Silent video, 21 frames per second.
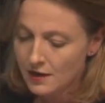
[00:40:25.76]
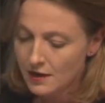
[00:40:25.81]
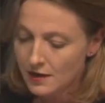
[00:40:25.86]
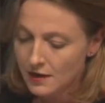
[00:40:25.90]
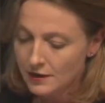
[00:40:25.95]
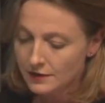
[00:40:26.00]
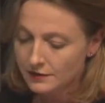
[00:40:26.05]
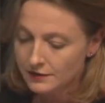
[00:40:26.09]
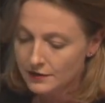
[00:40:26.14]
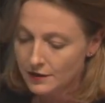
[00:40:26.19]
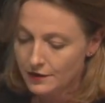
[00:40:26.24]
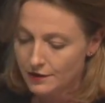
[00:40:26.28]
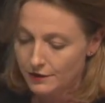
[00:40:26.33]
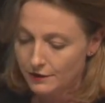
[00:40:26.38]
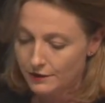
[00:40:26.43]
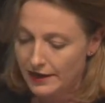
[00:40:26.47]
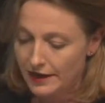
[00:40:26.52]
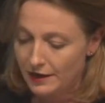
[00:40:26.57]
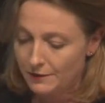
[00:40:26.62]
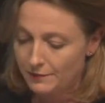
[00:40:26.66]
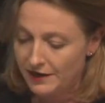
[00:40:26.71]
So
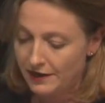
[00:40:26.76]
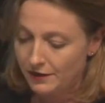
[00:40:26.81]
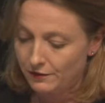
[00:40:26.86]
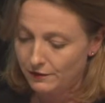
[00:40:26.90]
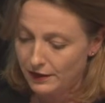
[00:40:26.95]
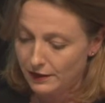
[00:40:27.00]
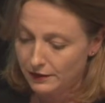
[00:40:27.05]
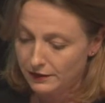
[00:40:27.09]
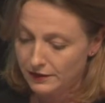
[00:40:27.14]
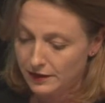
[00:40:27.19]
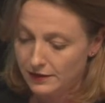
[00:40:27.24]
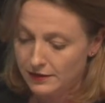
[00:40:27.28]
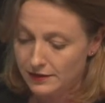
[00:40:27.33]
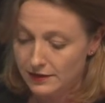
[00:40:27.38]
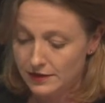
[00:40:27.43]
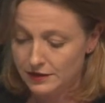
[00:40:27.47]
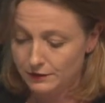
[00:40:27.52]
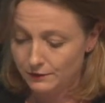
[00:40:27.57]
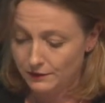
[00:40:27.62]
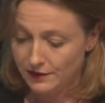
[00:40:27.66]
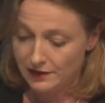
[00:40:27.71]
our background,
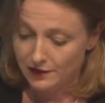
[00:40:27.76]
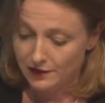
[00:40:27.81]
yes, we are a